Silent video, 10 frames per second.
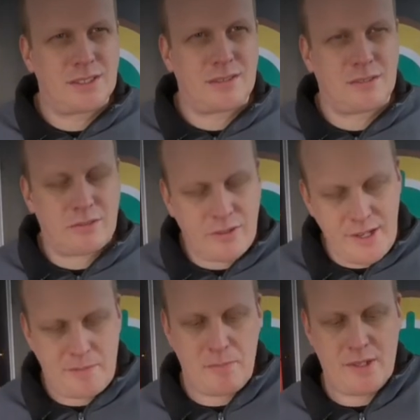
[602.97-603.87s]
just
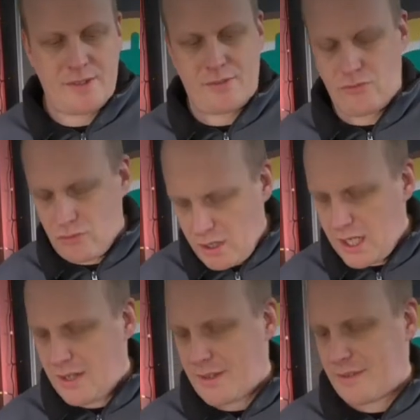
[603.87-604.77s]
crispness,
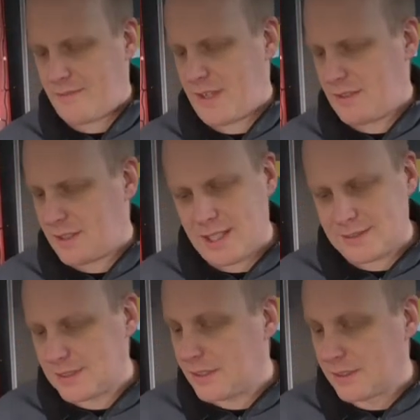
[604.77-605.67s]
dryness.
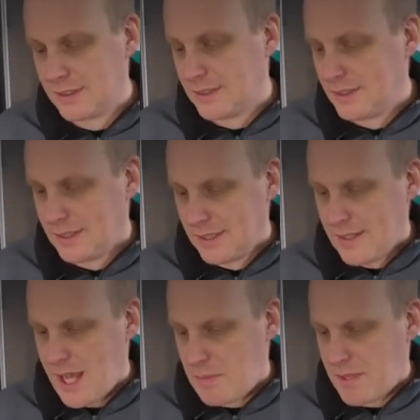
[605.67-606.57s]
Fantastic.
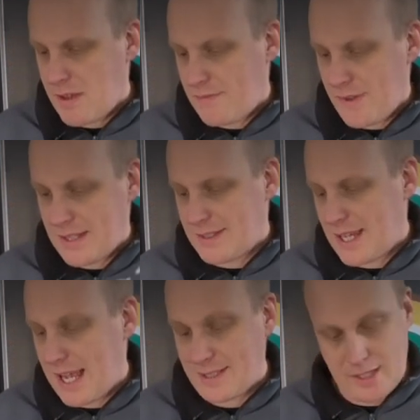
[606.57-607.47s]
Absolutely
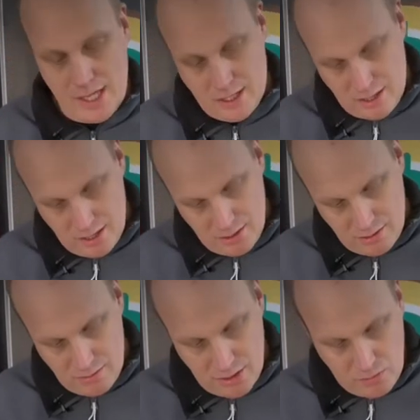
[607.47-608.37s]
fantastic.
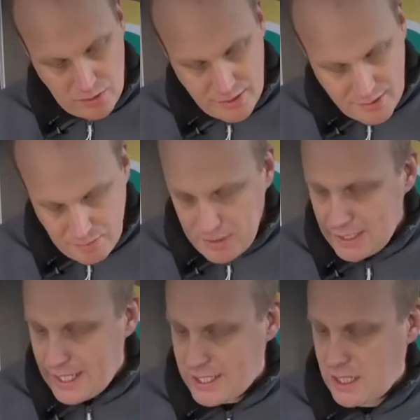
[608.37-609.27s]
I don't want to
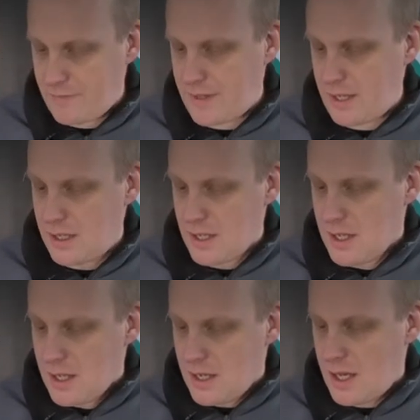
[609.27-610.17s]
spill any of it.
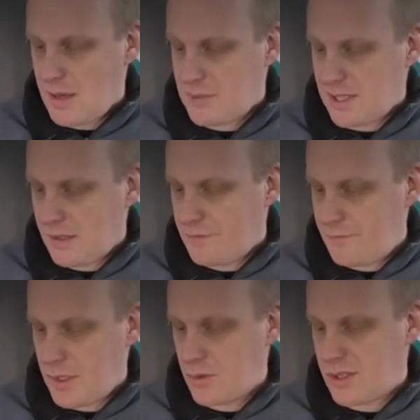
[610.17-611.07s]
It's
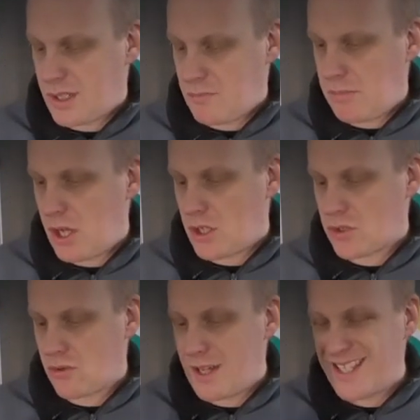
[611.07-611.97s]
unfiltered,
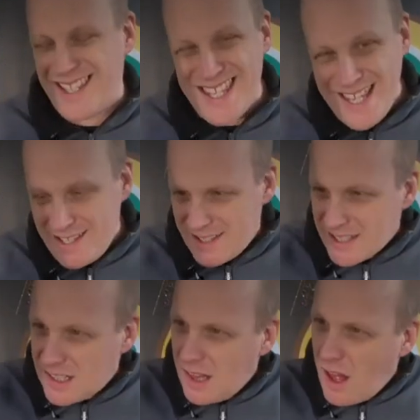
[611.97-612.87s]
unpasteurized. The yeast
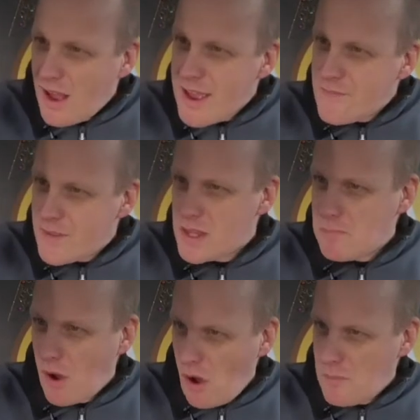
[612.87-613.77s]
is live in the
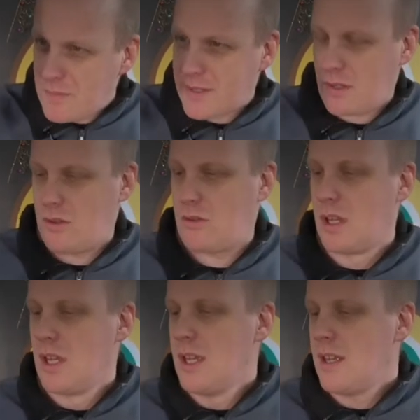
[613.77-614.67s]
bottom, so
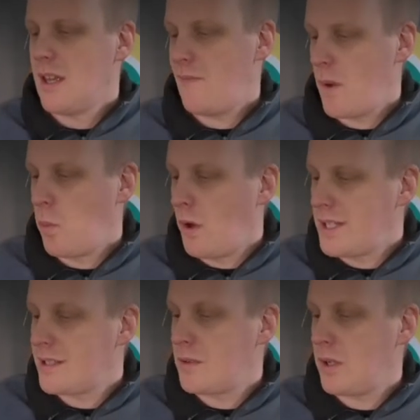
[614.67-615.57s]
if I
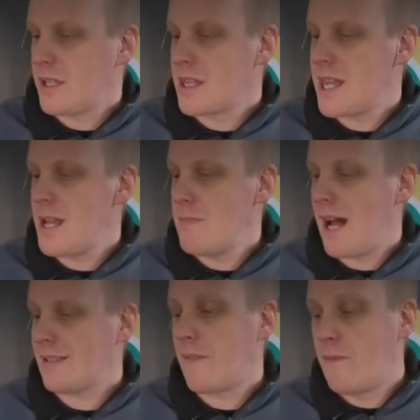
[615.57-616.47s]
wanted to, I could keep
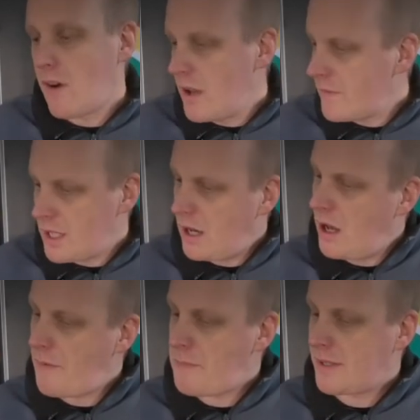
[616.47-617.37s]
that.
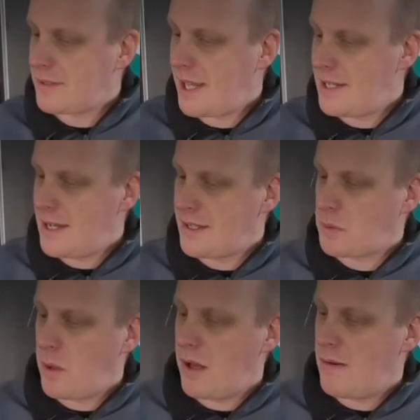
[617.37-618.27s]
5.5%
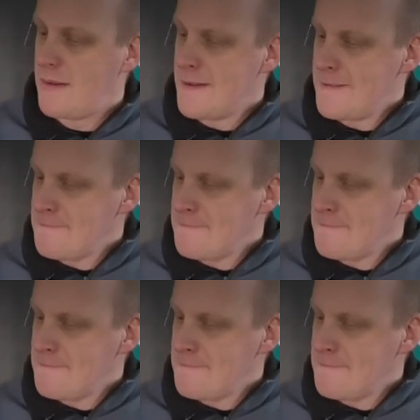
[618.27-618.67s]
as well.